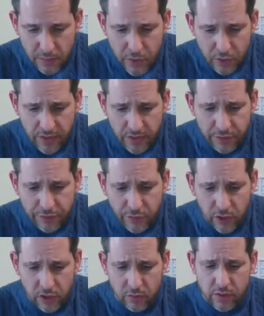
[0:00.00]
Moving
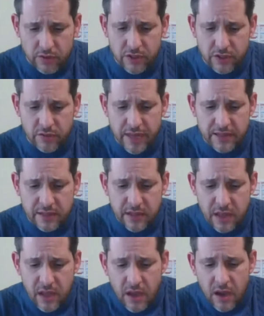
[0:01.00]
forward, so
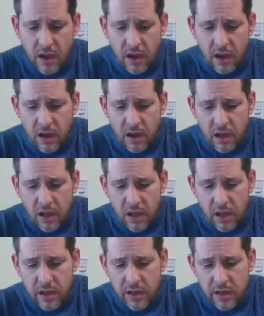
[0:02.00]
that's
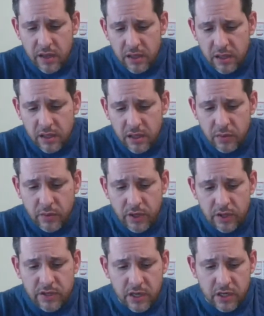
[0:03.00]
on,
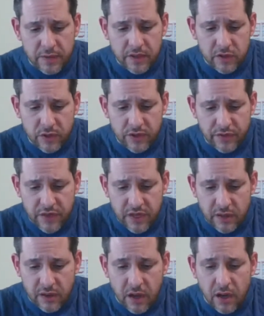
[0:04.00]
we already talked about the
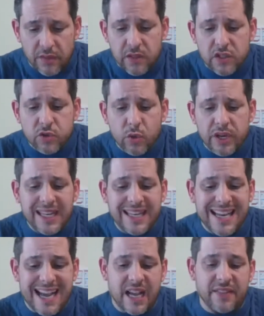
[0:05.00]
25th. On the
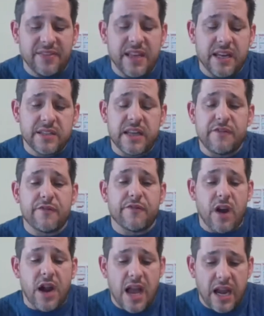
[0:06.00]
29th, that is a
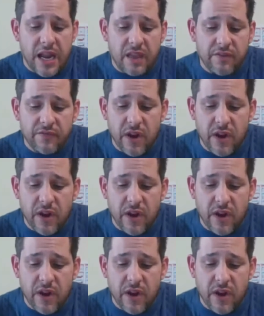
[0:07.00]
Friday.